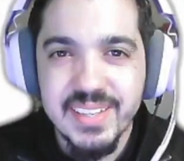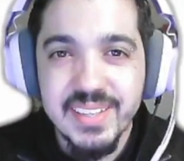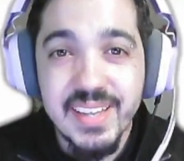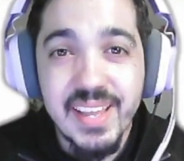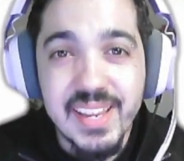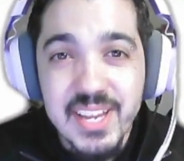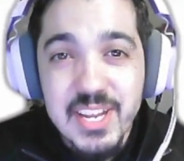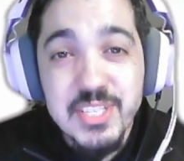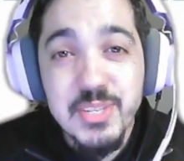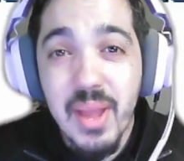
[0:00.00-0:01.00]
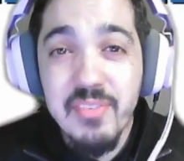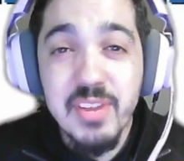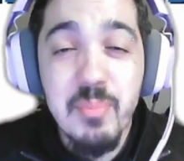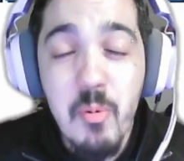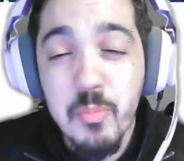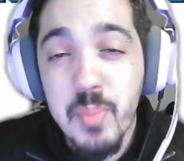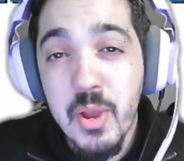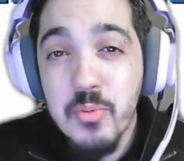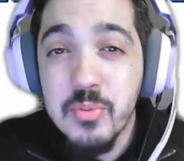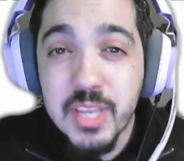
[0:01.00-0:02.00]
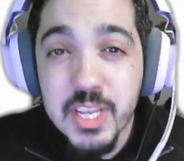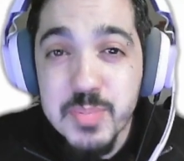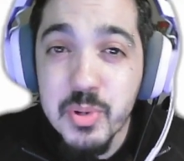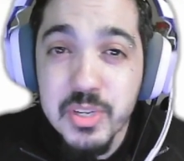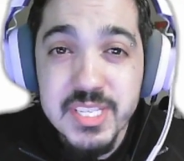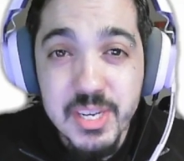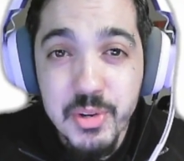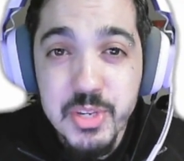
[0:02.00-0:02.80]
Hey, so I've come up with my own kids book series,